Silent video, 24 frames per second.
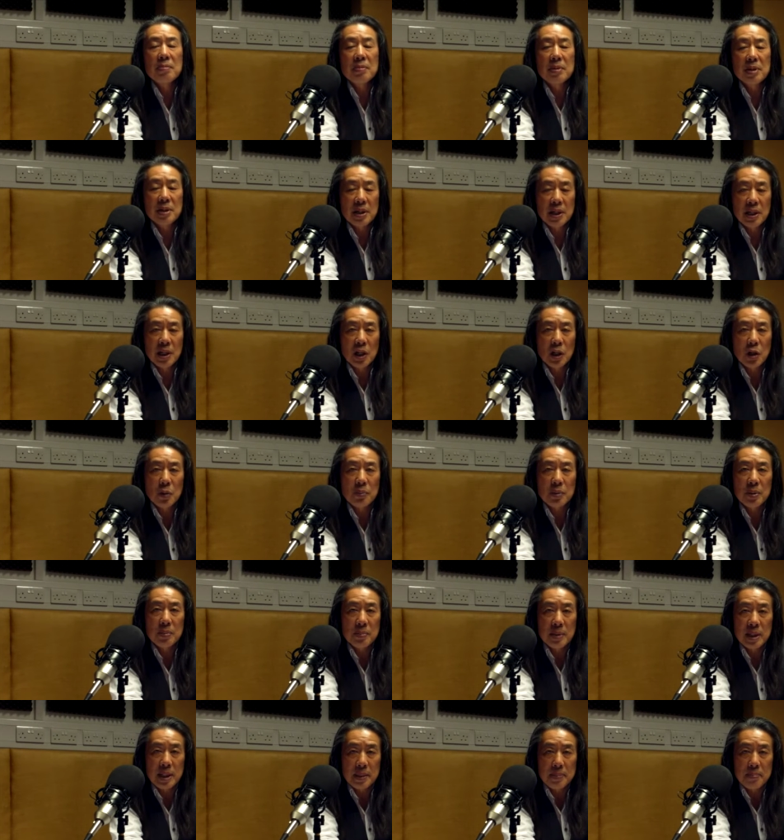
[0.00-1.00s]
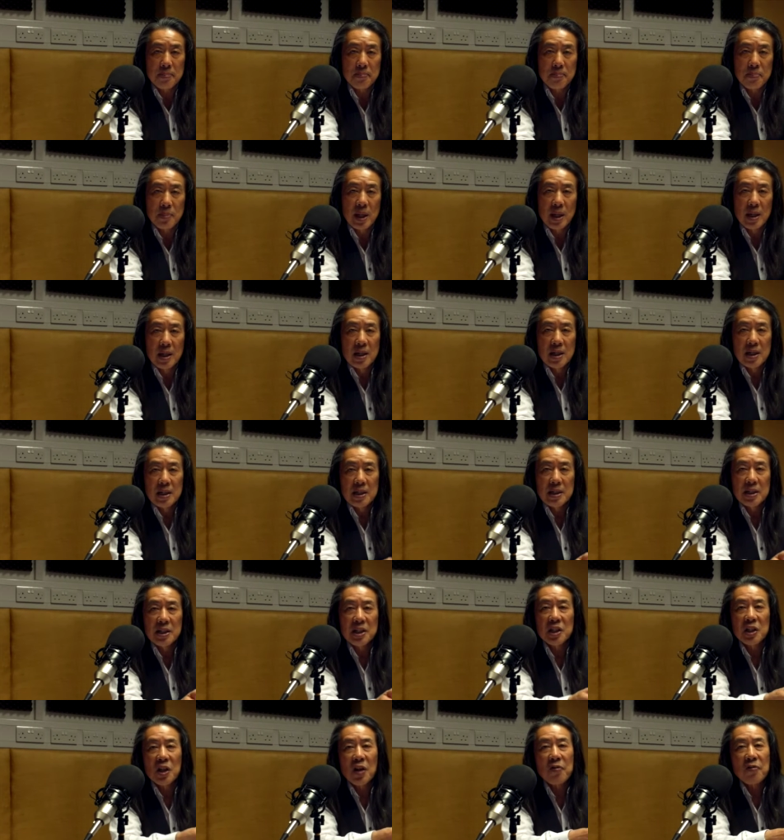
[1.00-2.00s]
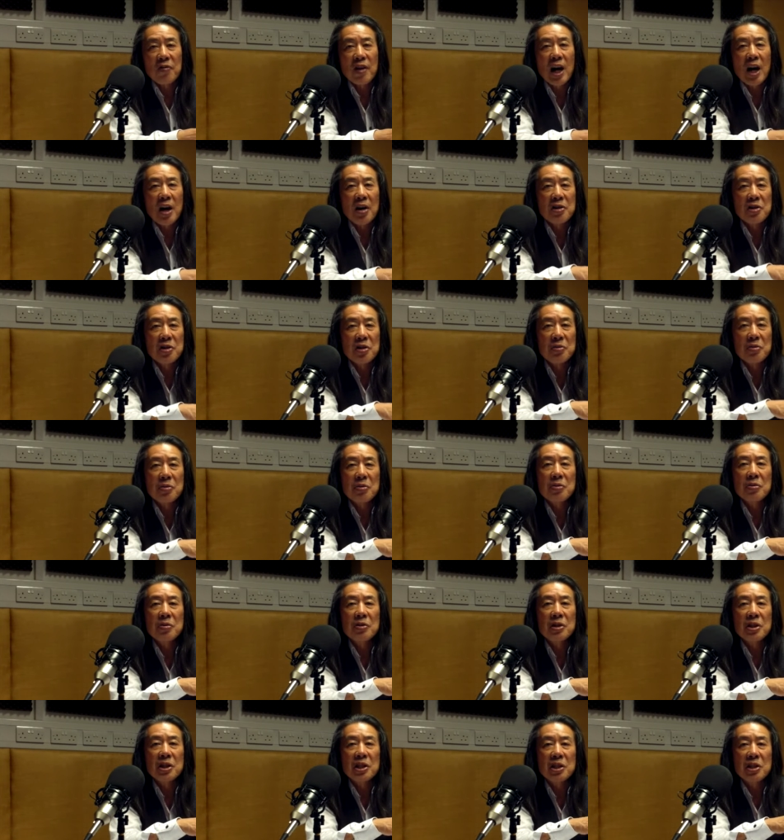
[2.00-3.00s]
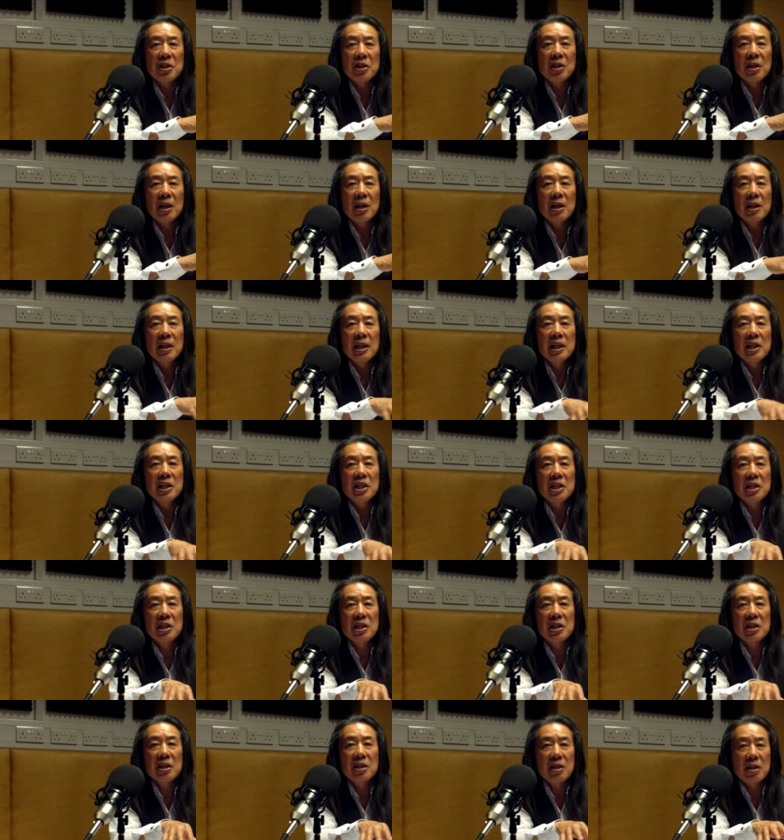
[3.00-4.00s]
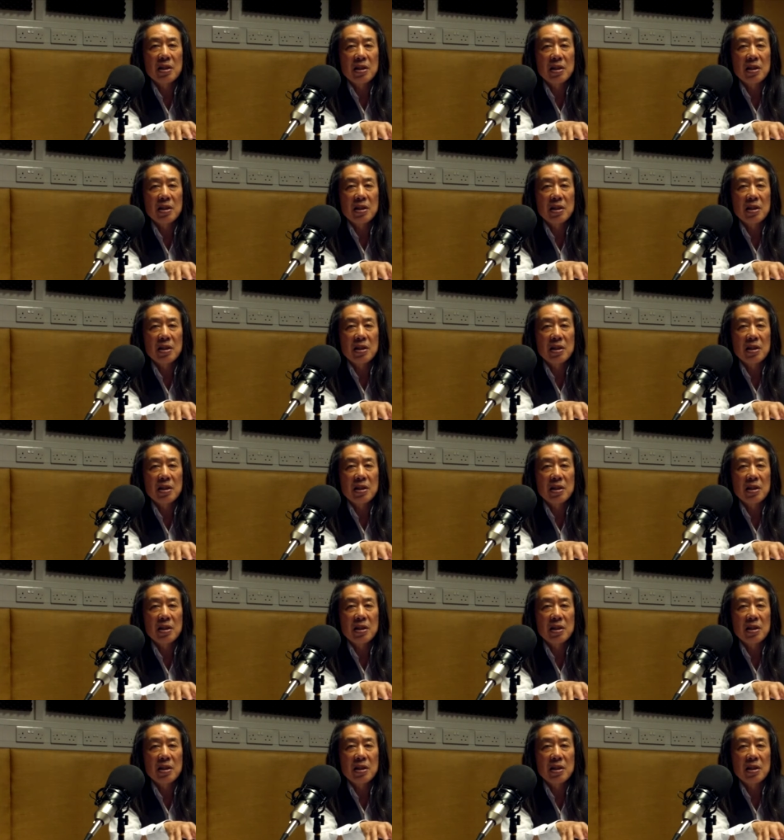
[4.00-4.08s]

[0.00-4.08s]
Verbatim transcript: to help me. Insofar as you do this to the least